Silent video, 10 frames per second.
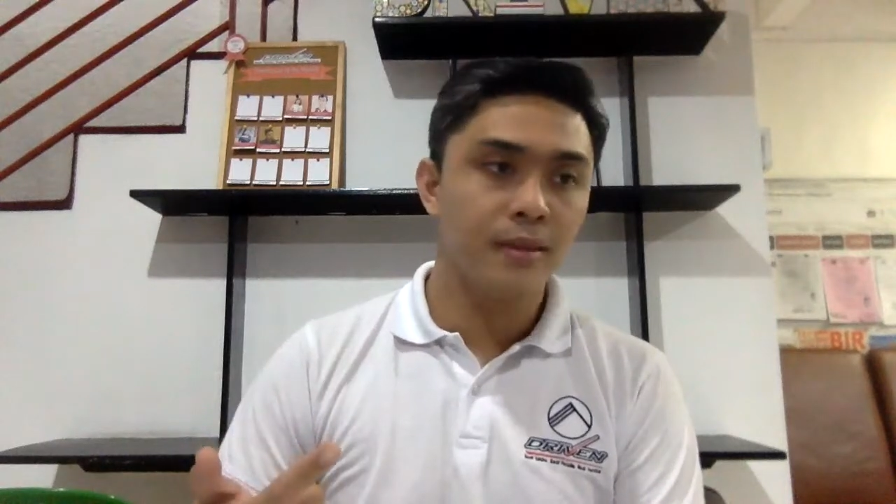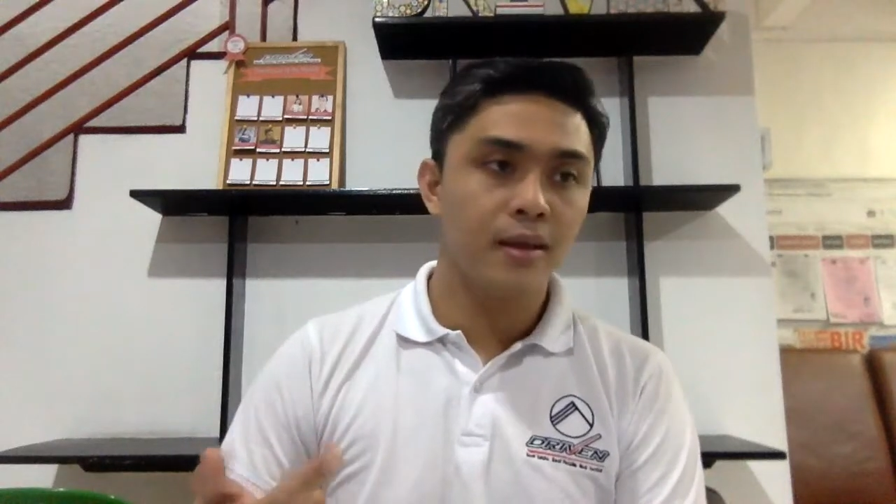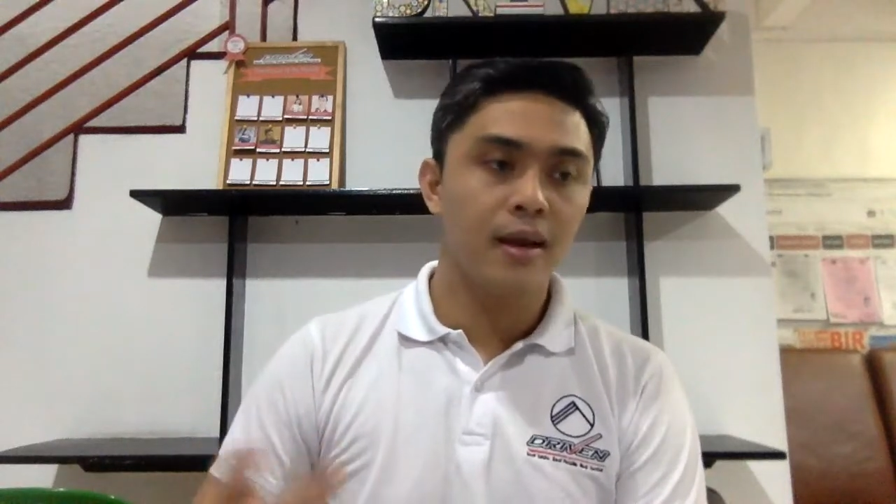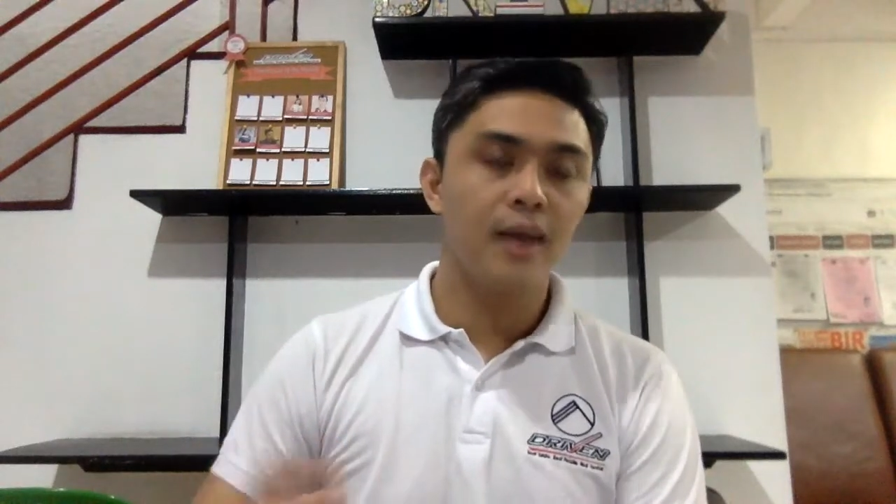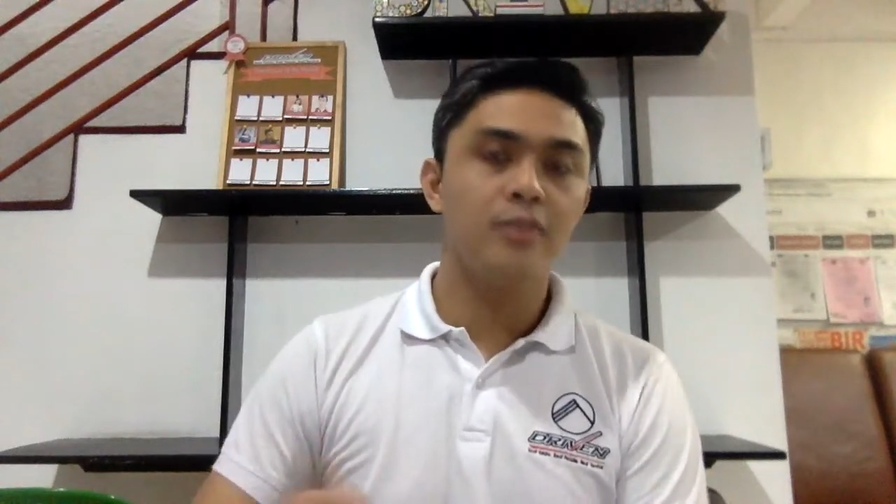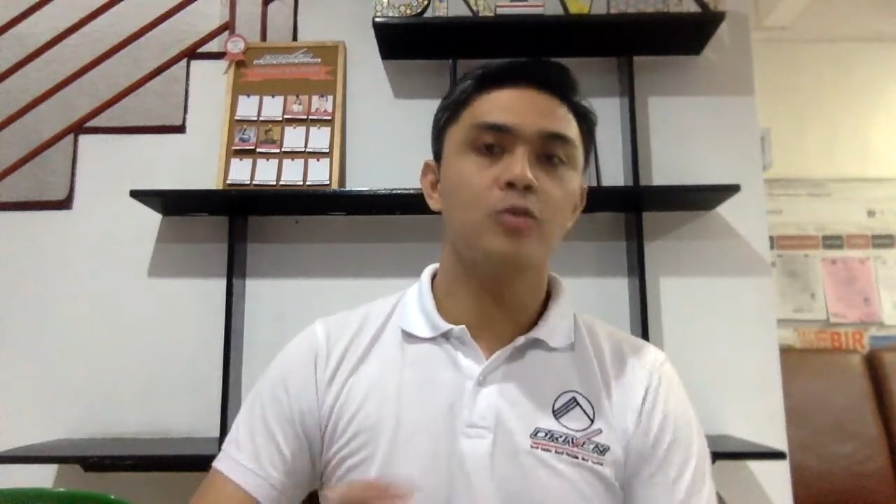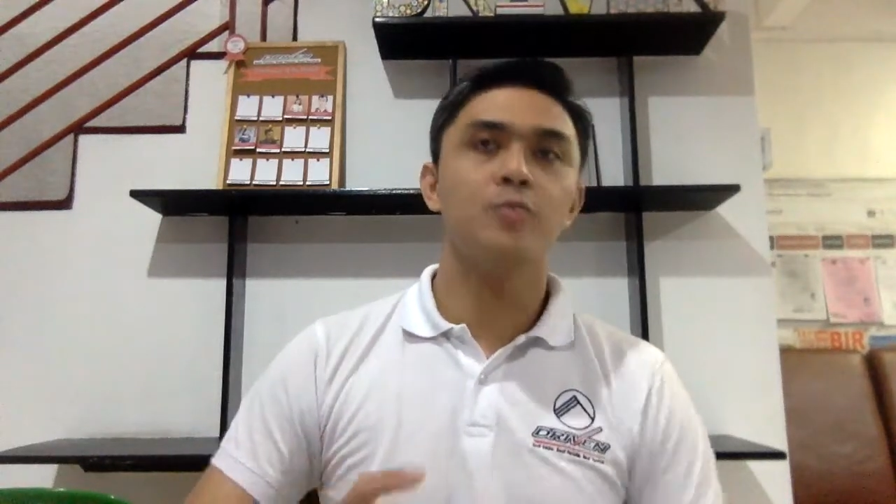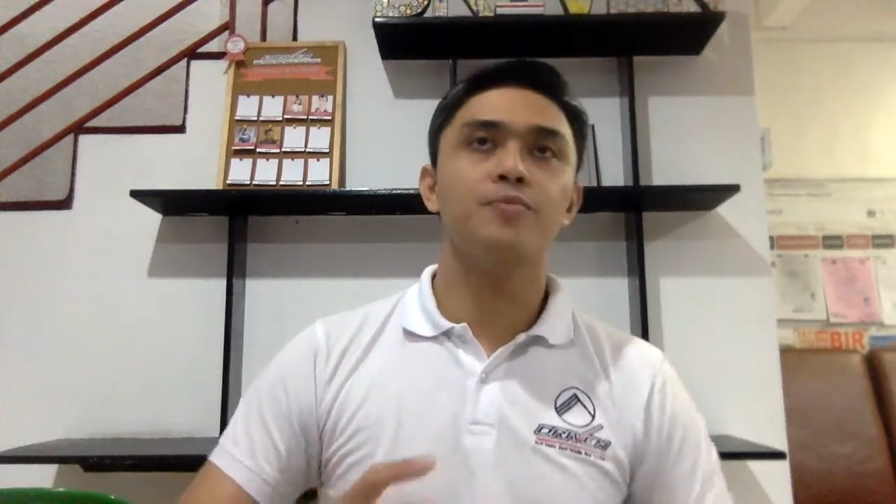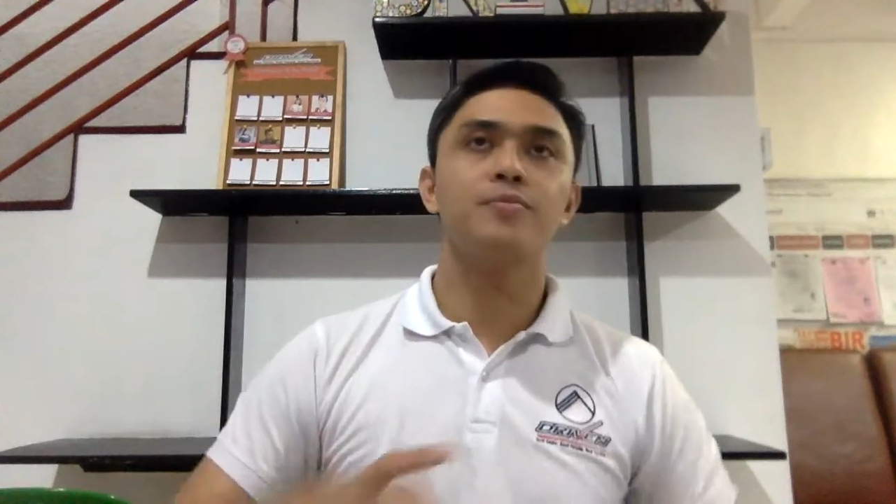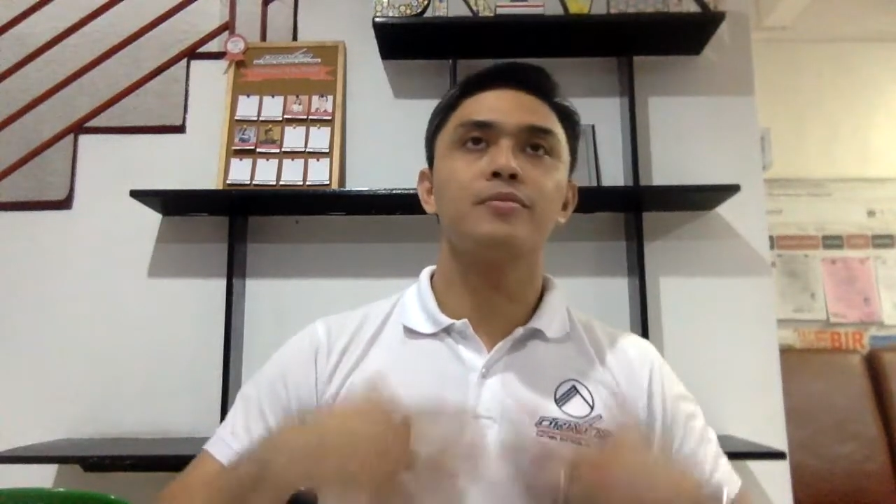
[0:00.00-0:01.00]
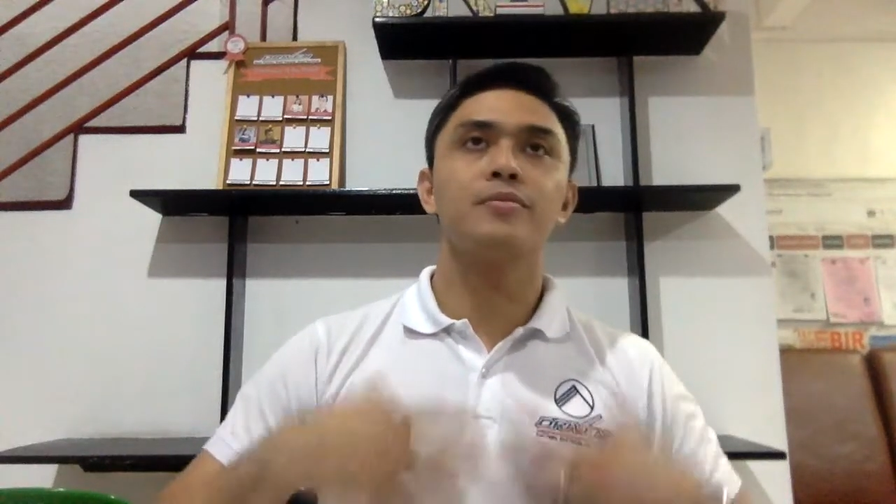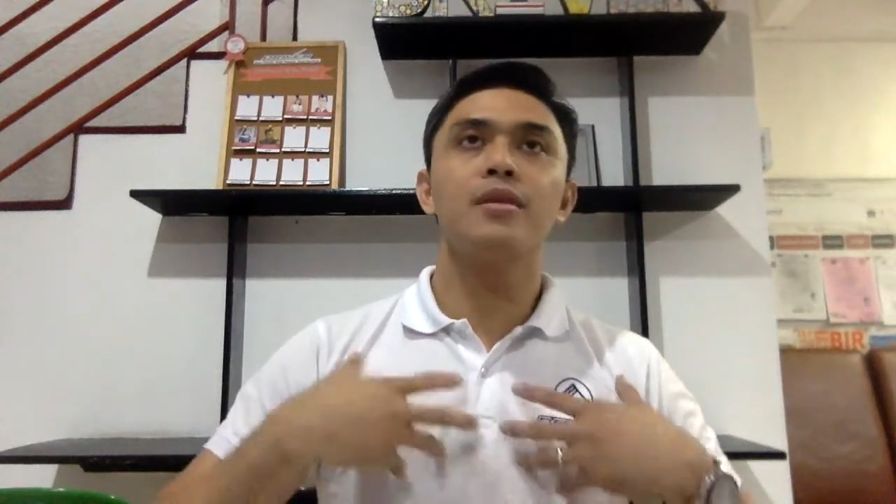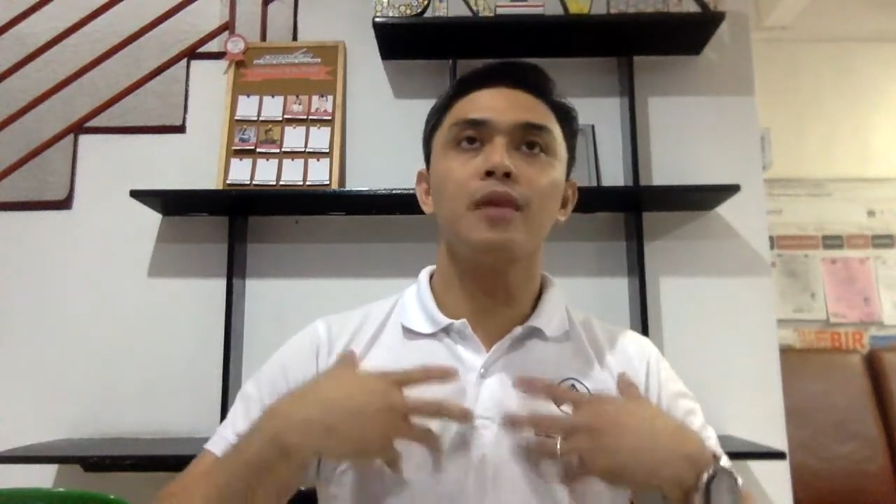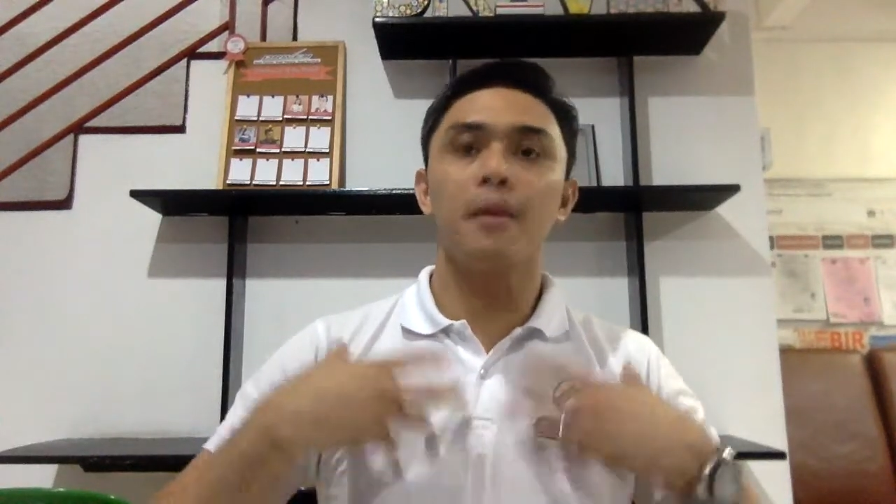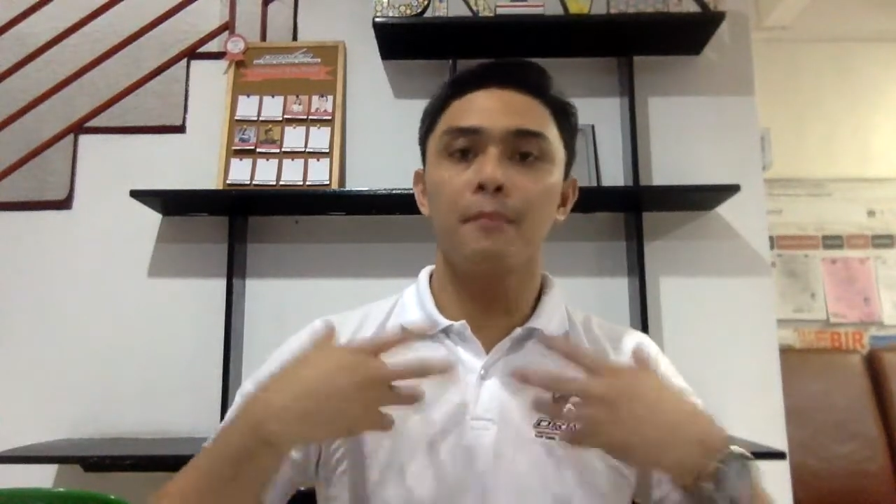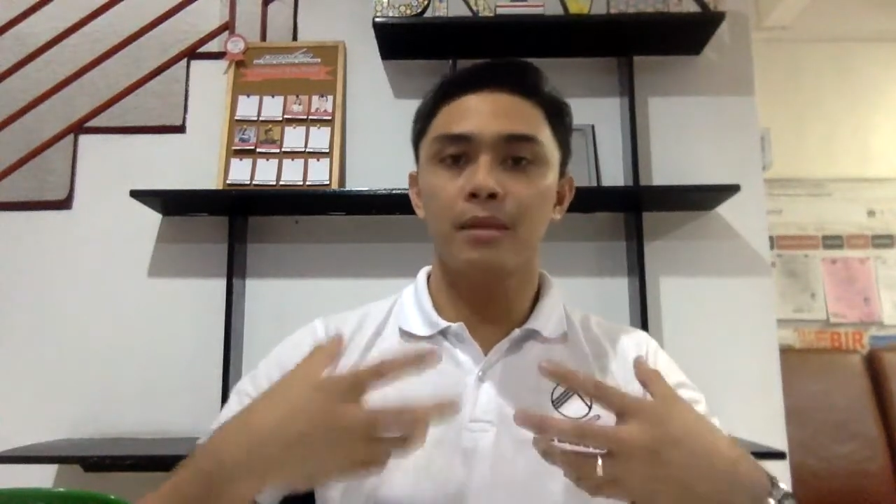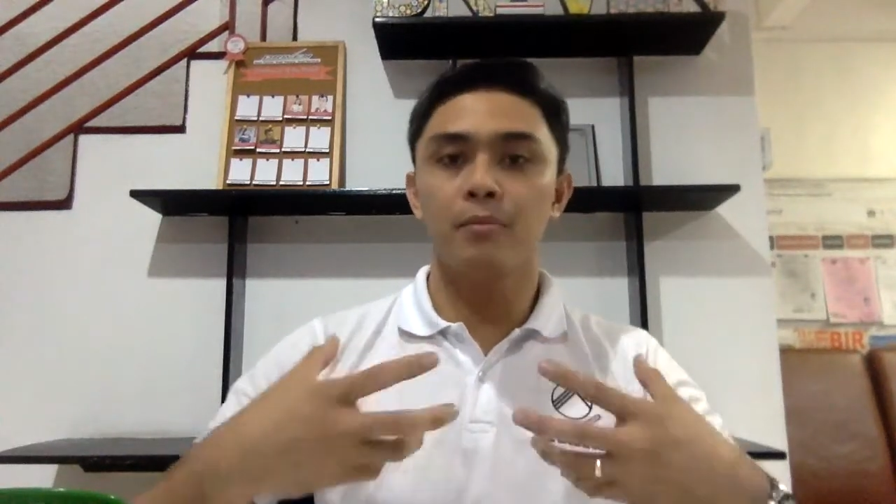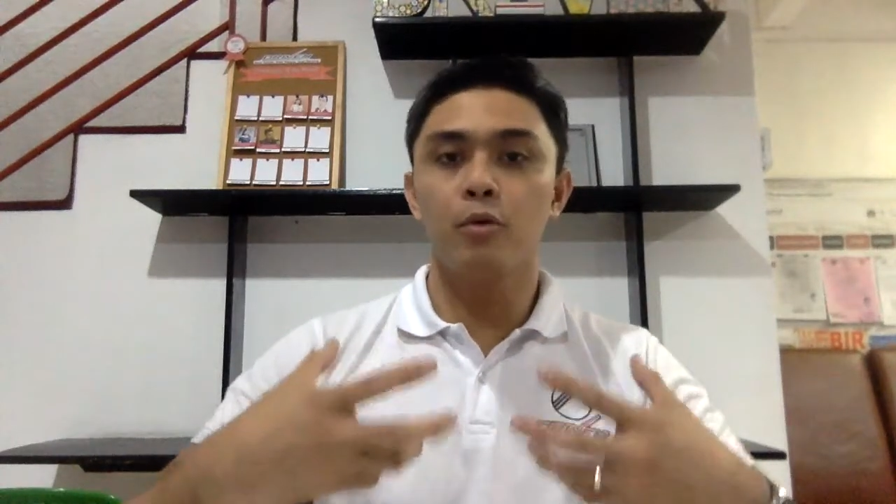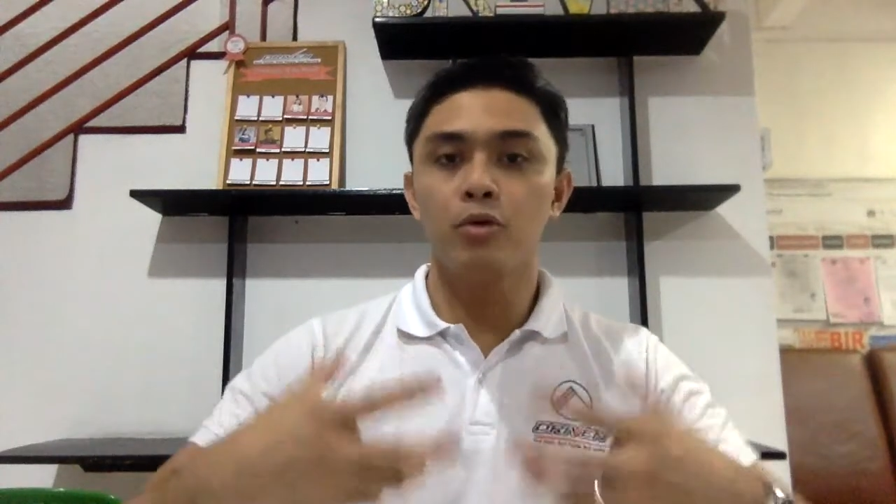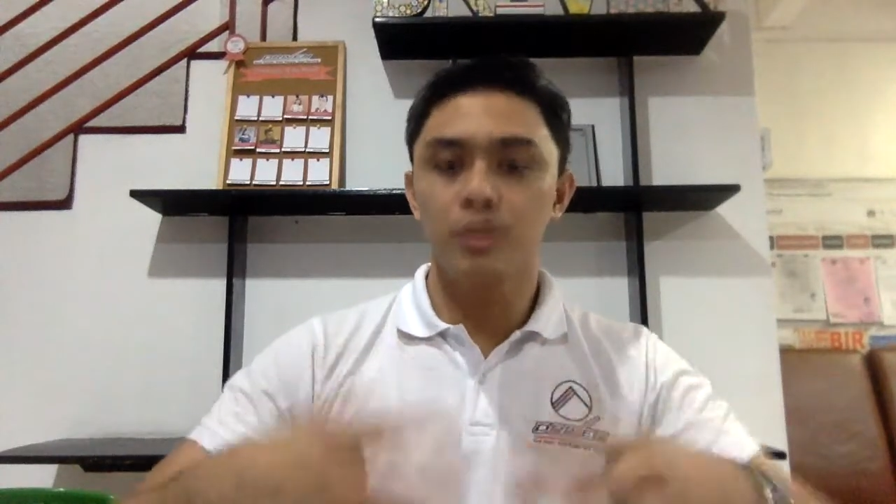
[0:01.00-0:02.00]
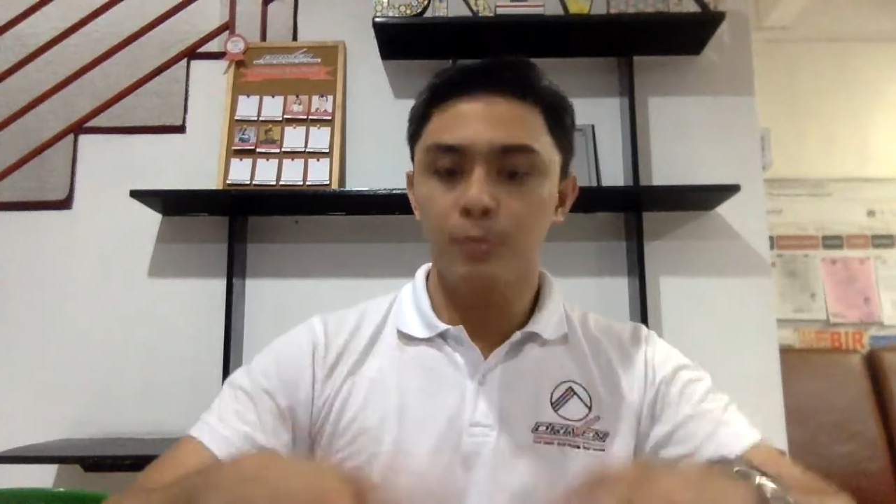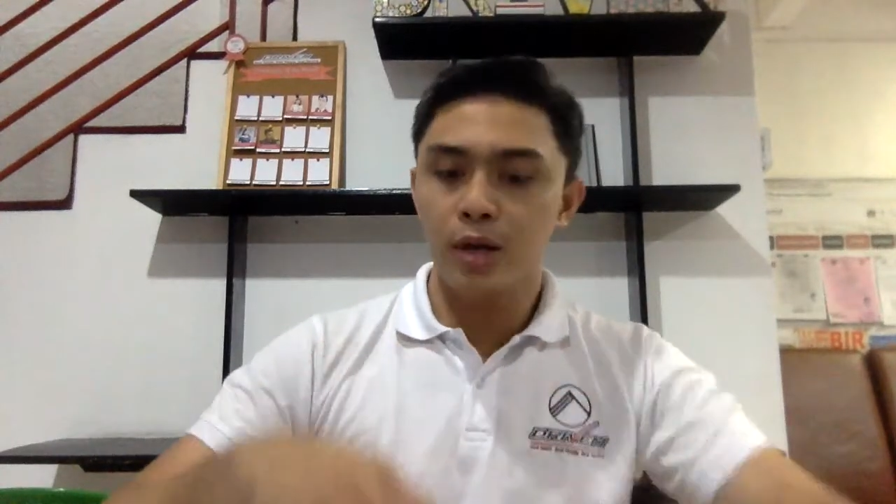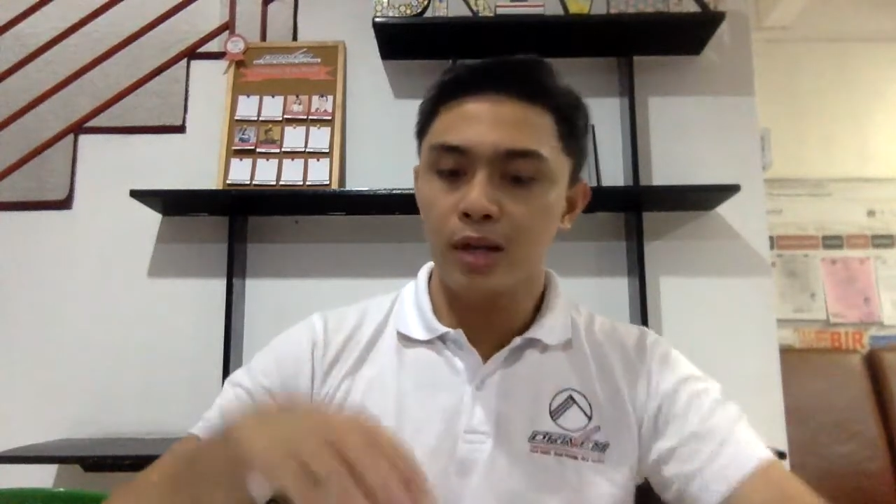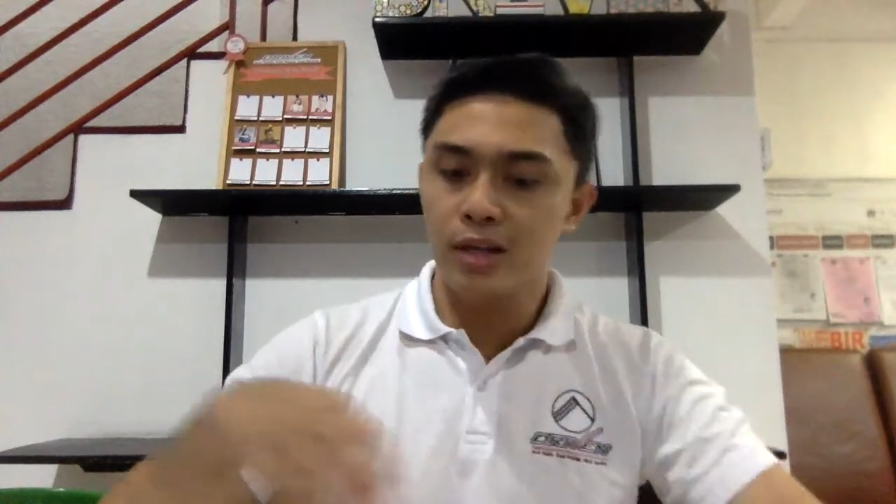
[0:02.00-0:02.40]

right? So, but most importantly,